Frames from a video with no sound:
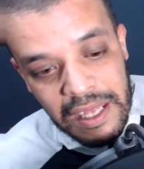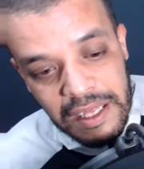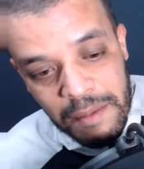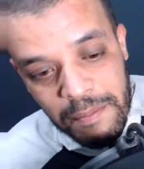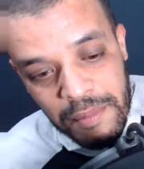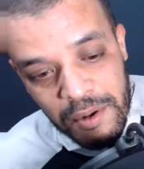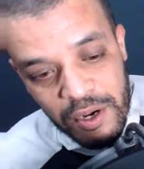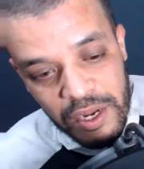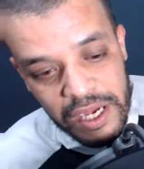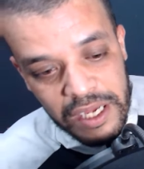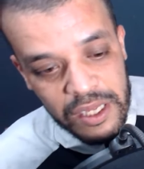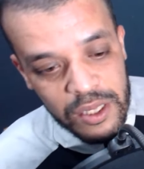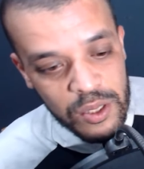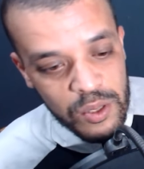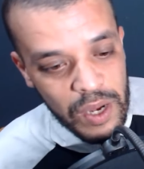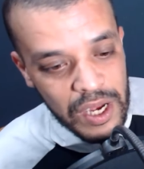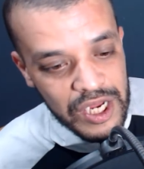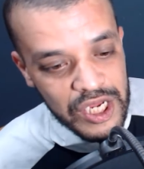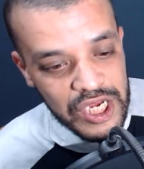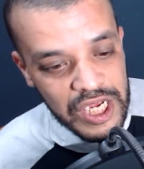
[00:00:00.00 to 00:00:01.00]
I'm reacting
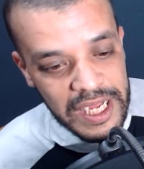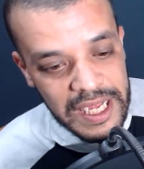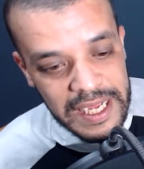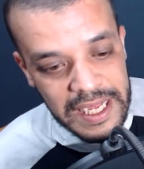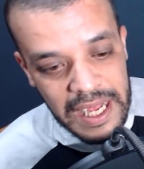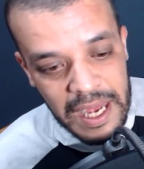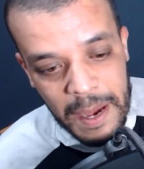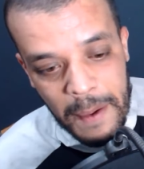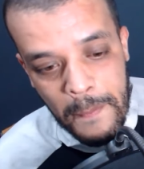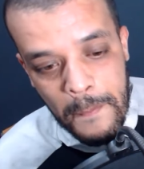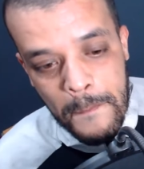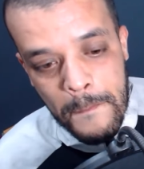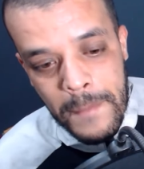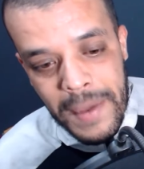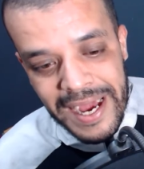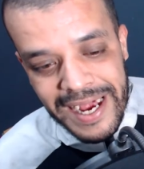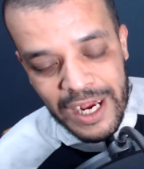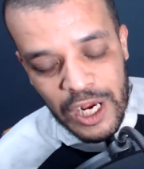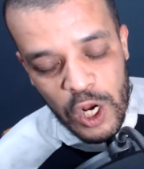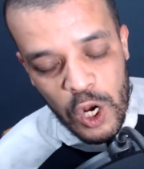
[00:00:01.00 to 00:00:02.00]
to Angelina
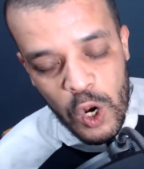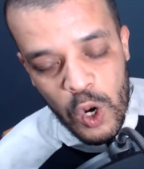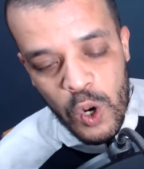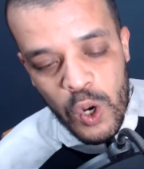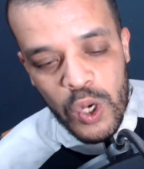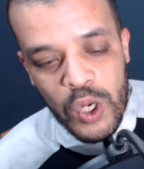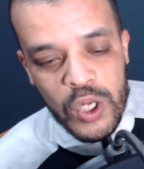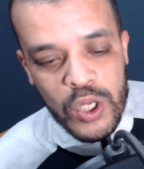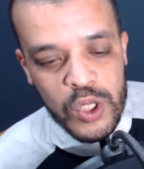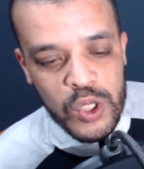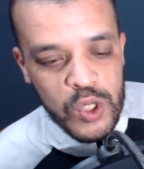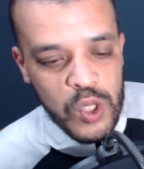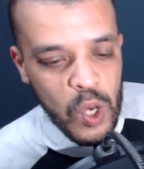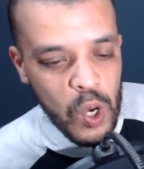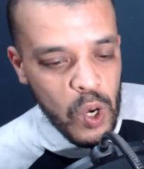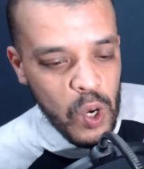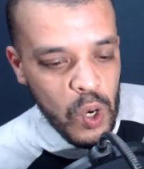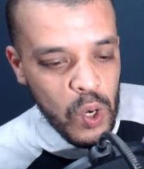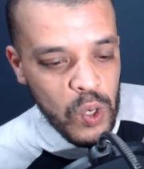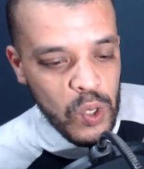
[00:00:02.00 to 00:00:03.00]
Mango,
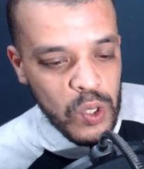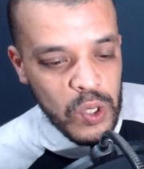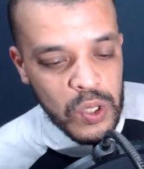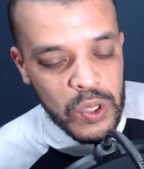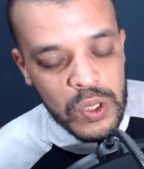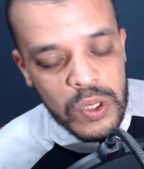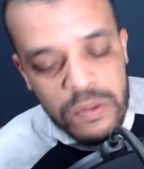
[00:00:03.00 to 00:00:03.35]
so